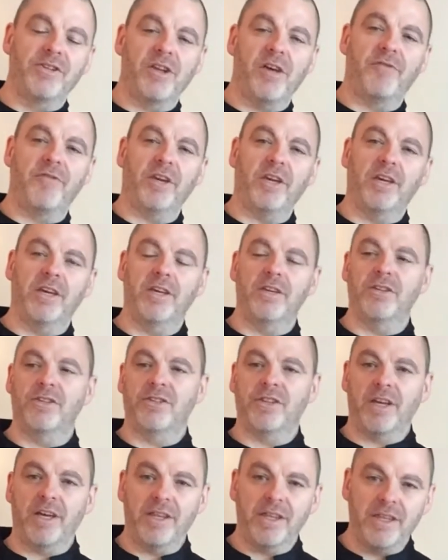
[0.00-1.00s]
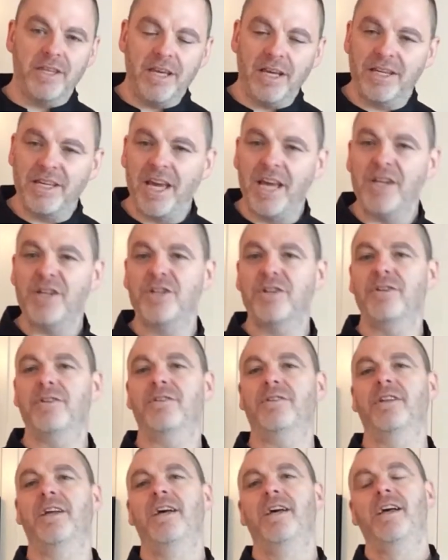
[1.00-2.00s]
stuffing because the
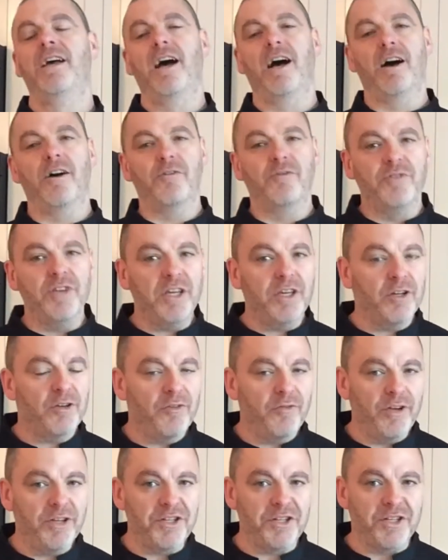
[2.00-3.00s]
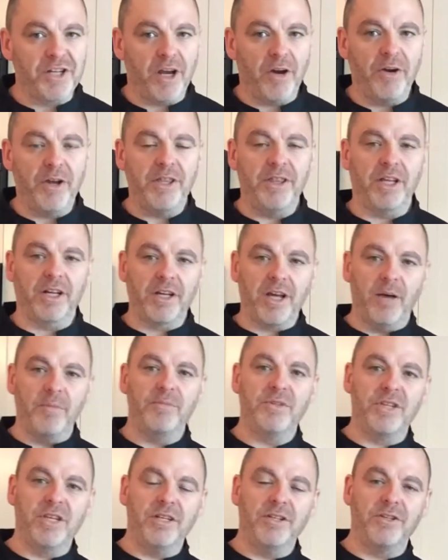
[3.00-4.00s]
occasional vegan or vegetarian that
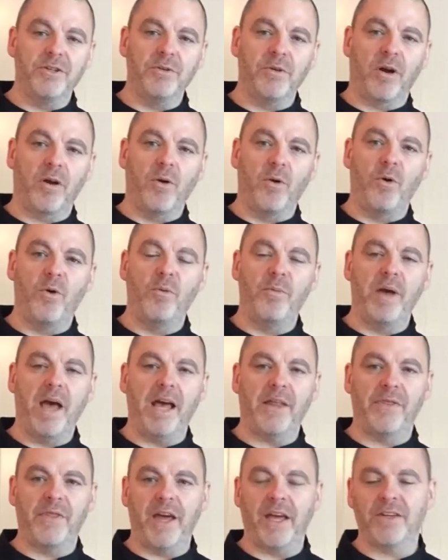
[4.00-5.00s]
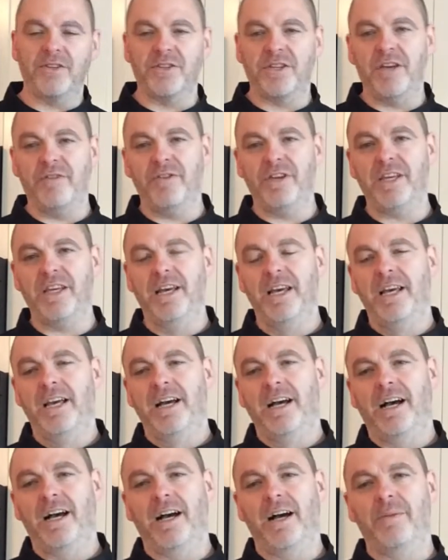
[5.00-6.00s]
comes into our home at Thanksgiving,
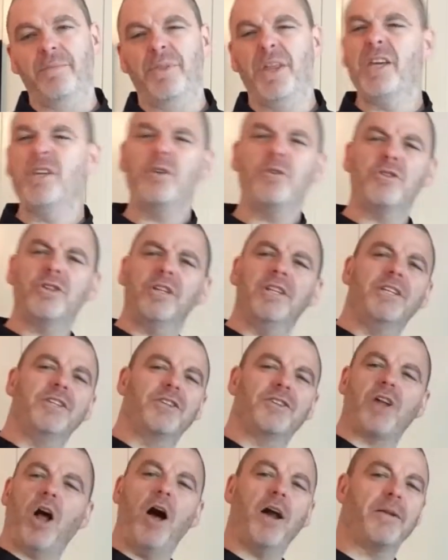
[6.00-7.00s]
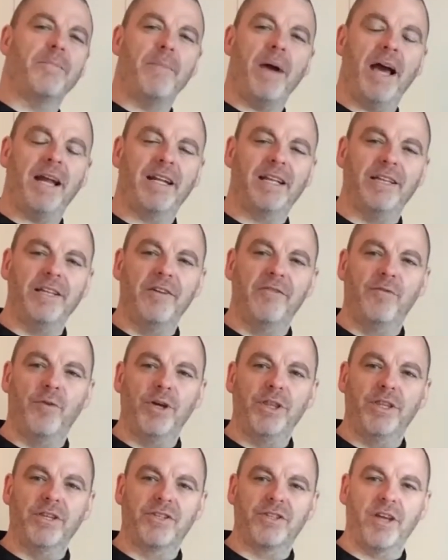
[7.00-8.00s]
they usually just automatically
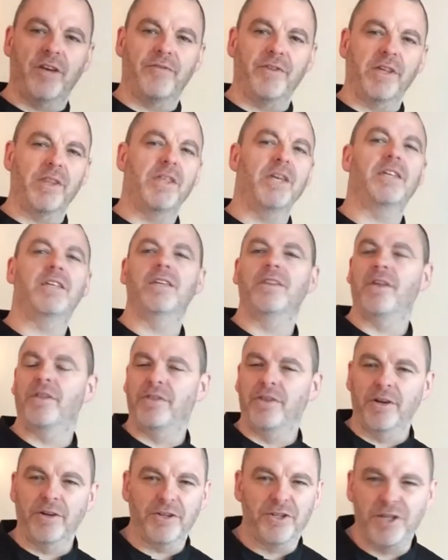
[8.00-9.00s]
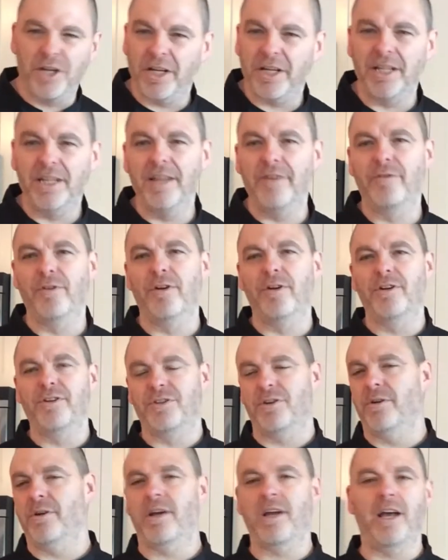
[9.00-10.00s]
avoid the stuffing, thinking that there's chicken
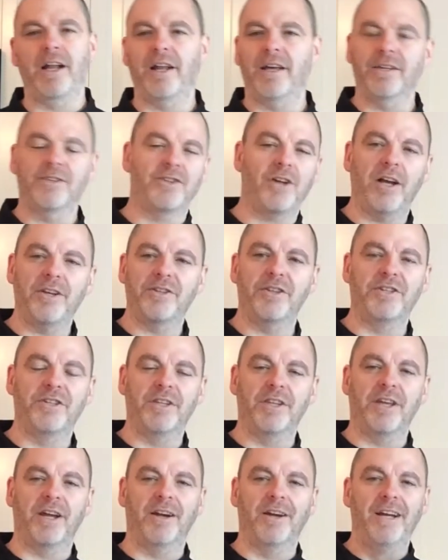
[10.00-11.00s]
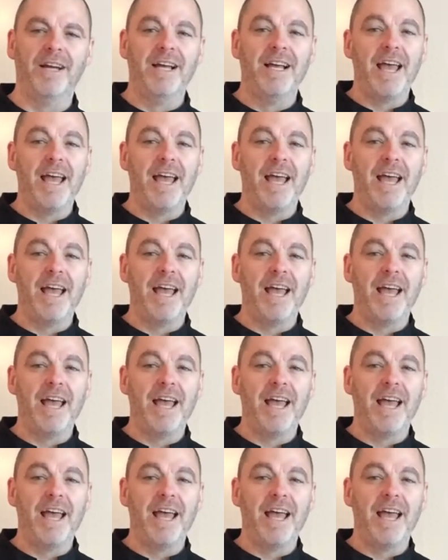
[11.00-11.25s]
livers or kind of sausage in there.